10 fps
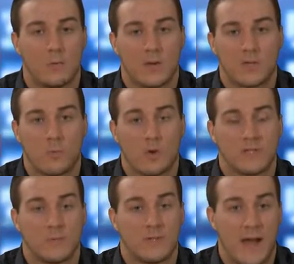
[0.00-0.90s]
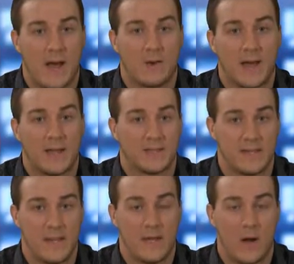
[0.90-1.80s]
Rick Schwartz retired as
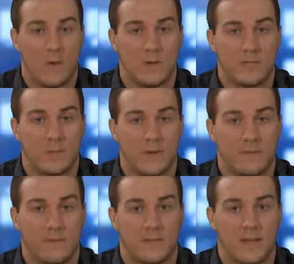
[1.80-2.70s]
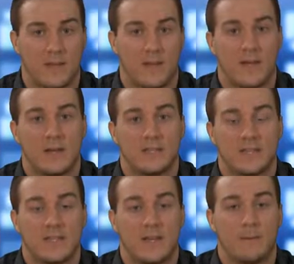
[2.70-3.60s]
CEO in 2015,
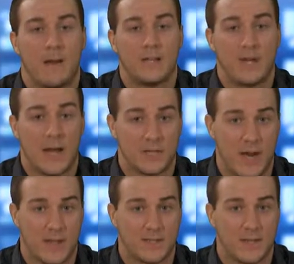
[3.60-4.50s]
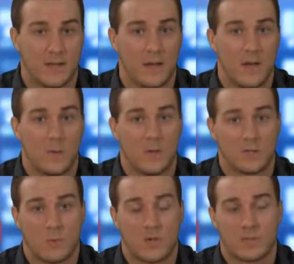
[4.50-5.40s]
succeeded by Jack Johnston,
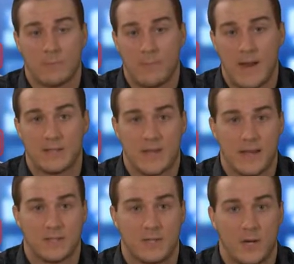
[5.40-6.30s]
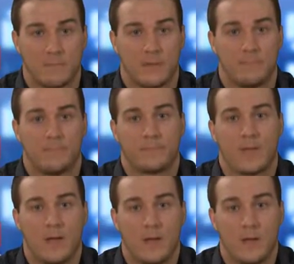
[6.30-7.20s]
while Schwartz remains as chairman.
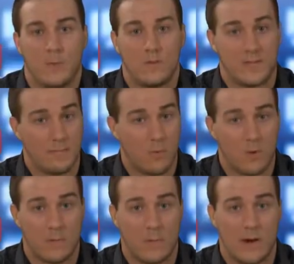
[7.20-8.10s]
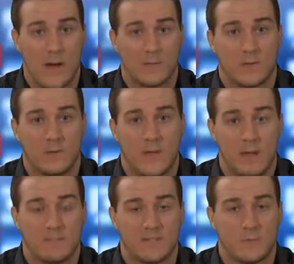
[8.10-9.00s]
We see more and more household
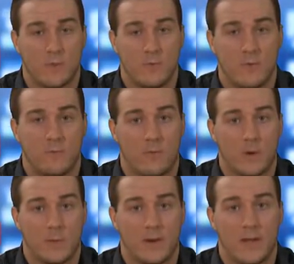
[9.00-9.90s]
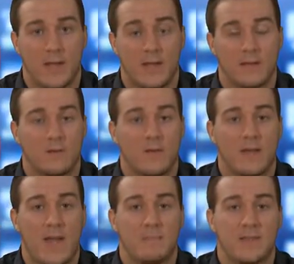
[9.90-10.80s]
names as we move forward,
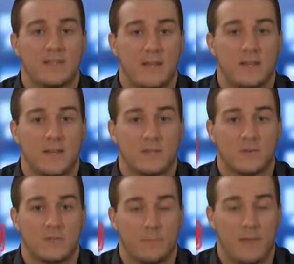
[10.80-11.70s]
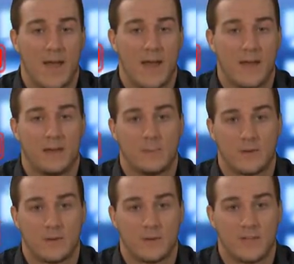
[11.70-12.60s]
including MSC Industrial Supply at
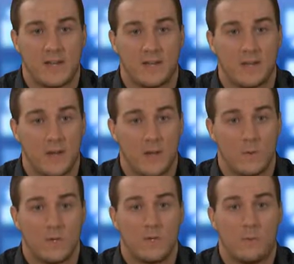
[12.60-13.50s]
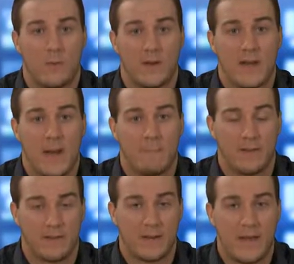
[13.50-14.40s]
number 13 with $2.9
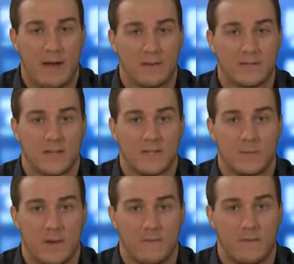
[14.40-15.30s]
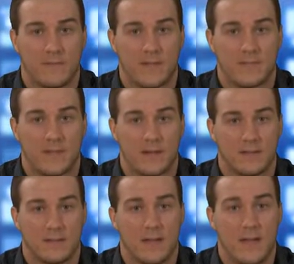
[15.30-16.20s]
billion in 2015
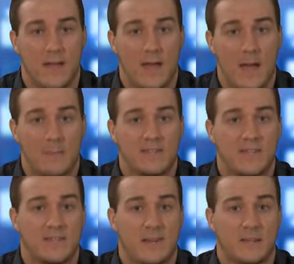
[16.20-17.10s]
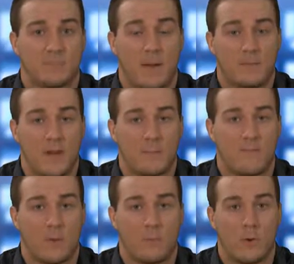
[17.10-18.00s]
sales. MSC sales bumped
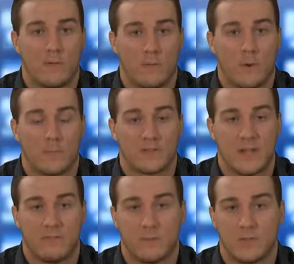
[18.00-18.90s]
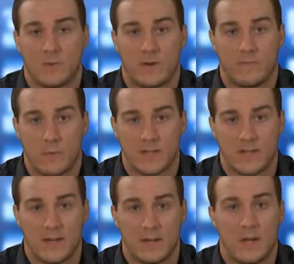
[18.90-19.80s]
up 4.4% from
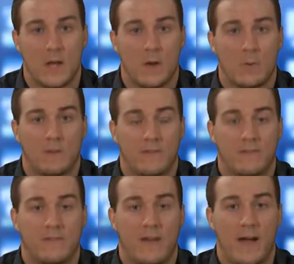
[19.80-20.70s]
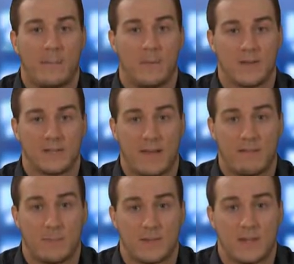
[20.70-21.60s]
2014, while
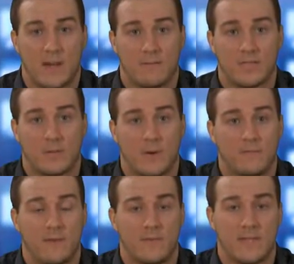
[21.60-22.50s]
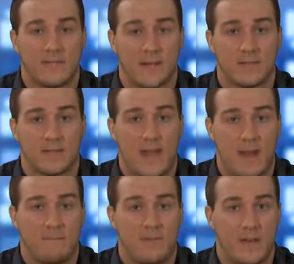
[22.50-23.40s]
55.7% of its 2015 sales
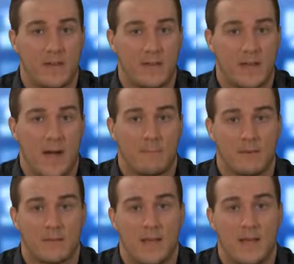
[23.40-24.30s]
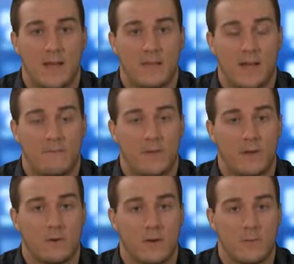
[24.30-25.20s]
came via e-commerce. That
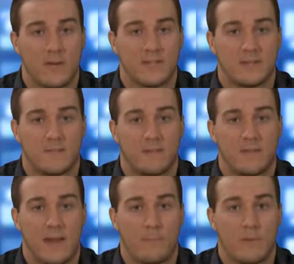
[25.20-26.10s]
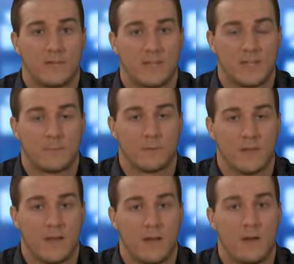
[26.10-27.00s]
figure increased to
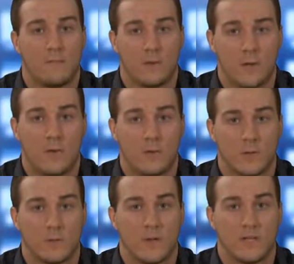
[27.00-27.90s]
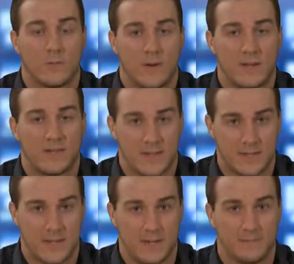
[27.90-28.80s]
58.6% for Q3
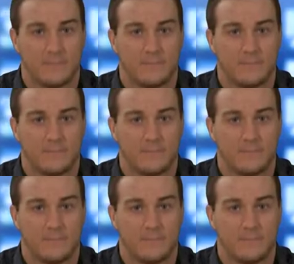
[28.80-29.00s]
2016.